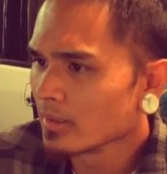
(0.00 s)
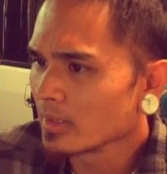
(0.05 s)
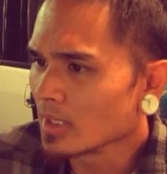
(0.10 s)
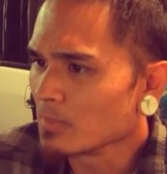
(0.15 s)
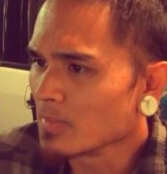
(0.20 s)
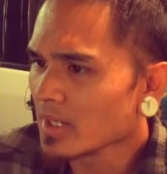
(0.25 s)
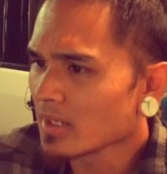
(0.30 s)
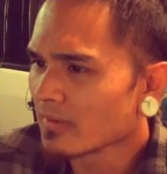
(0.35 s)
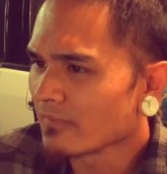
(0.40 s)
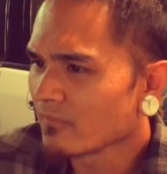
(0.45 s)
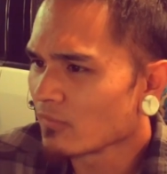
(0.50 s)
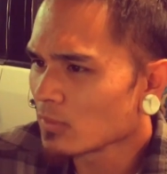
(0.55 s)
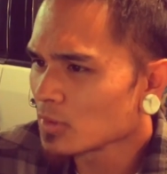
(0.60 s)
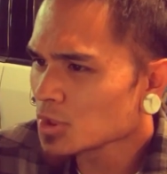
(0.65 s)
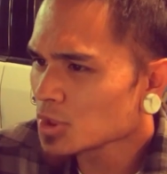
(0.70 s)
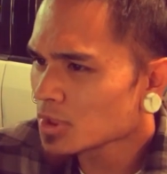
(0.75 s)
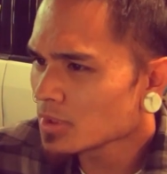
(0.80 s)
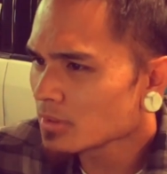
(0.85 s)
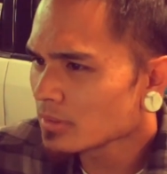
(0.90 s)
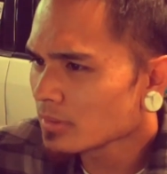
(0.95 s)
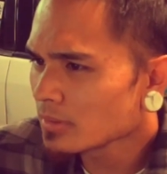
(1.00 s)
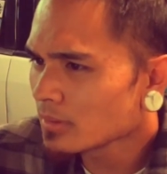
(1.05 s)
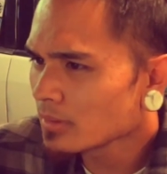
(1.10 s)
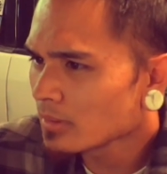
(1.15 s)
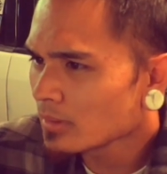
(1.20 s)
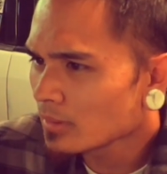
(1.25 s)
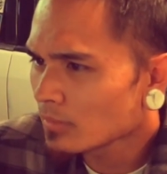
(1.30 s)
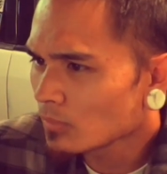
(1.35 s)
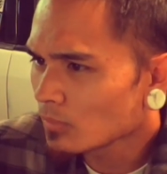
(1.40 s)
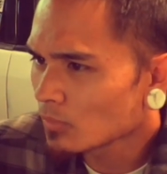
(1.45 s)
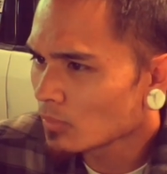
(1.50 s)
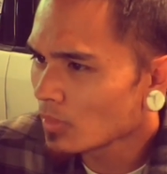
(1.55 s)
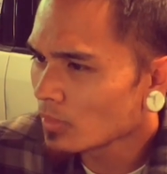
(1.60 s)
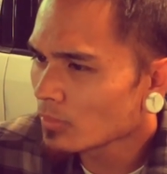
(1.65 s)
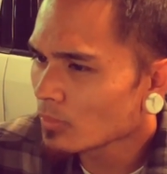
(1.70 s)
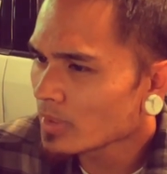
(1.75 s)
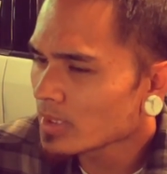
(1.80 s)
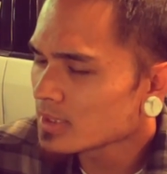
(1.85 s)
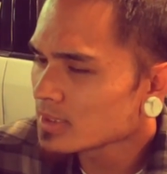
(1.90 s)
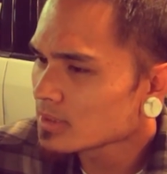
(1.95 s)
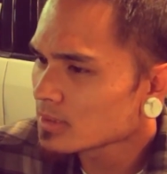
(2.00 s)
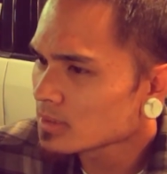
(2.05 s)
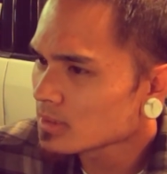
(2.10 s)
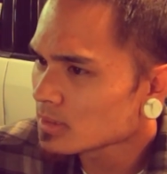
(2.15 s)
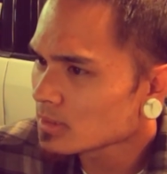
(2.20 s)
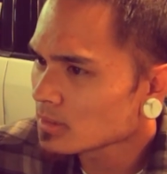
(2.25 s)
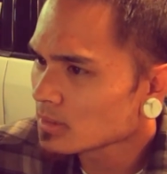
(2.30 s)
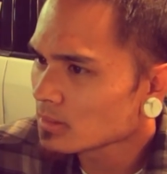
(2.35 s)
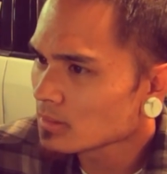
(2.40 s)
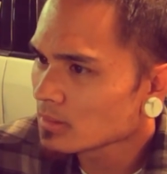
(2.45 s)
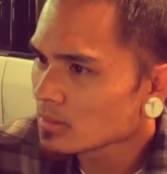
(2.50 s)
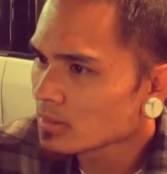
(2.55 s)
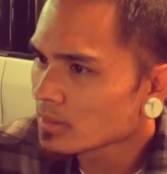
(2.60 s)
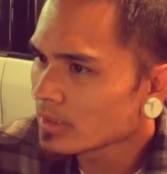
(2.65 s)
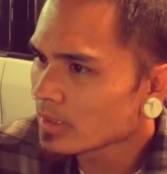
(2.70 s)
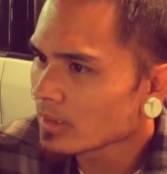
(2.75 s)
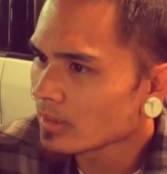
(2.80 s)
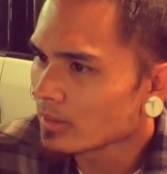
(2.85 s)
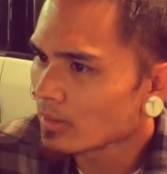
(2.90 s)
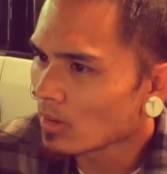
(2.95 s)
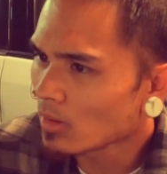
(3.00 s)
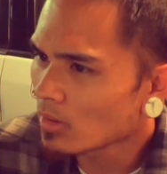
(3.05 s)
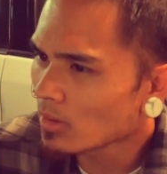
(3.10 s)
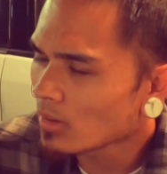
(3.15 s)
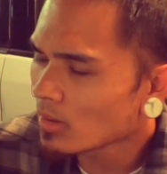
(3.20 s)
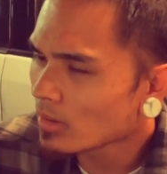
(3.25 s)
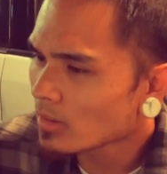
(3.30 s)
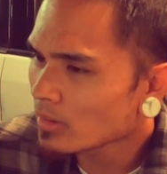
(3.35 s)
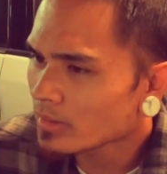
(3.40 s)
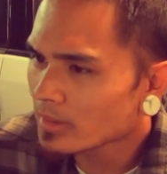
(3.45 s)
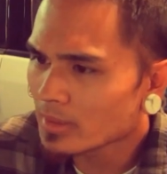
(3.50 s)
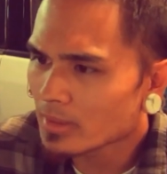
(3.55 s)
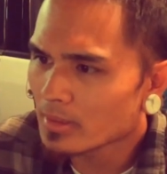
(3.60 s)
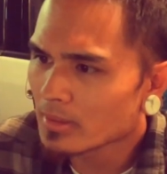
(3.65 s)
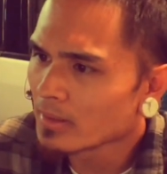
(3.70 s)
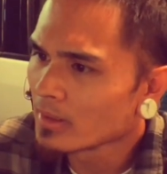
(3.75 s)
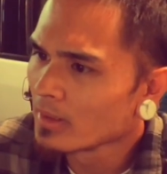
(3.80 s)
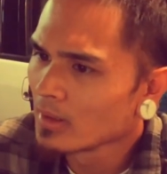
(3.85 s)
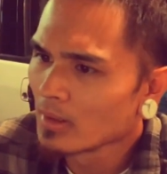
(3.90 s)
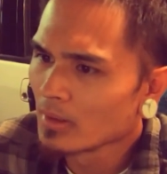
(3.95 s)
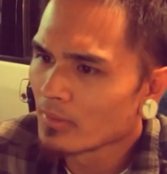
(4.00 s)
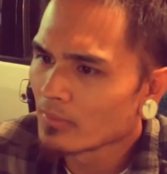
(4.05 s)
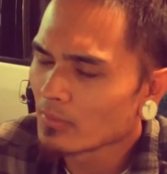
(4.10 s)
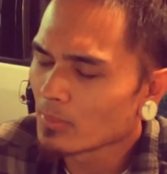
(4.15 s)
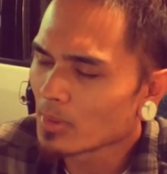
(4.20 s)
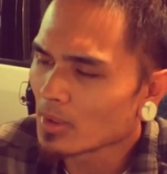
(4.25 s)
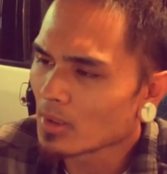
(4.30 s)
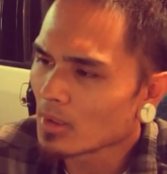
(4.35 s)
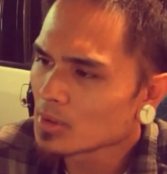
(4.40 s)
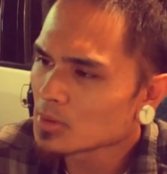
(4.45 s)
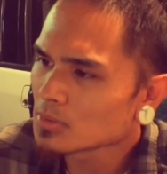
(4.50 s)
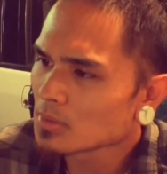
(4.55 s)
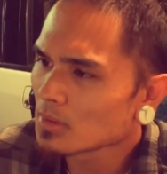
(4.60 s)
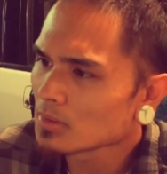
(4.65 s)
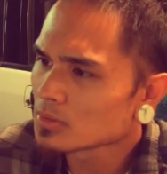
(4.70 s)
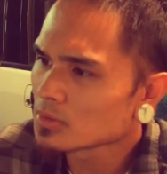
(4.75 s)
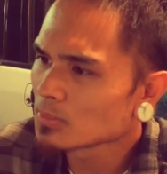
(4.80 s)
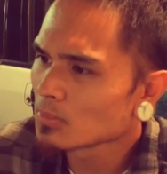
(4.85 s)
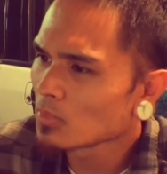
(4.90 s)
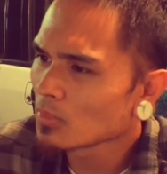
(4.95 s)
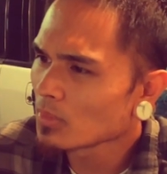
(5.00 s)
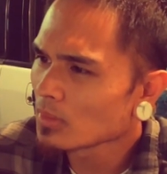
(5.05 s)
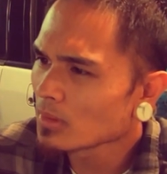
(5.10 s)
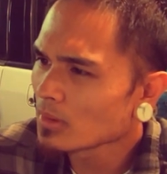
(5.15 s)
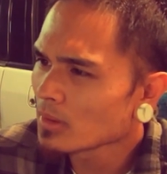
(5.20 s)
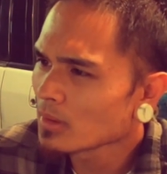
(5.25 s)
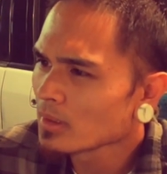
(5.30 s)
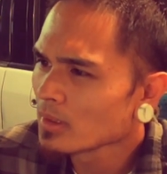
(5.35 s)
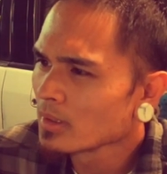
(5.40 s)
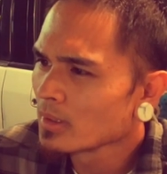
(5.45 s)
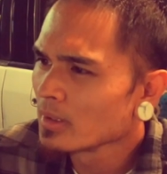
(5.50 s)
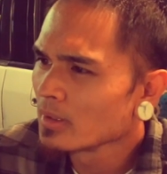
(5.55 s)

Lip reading: They make a version road race kit, an RR kit, for about $100 more.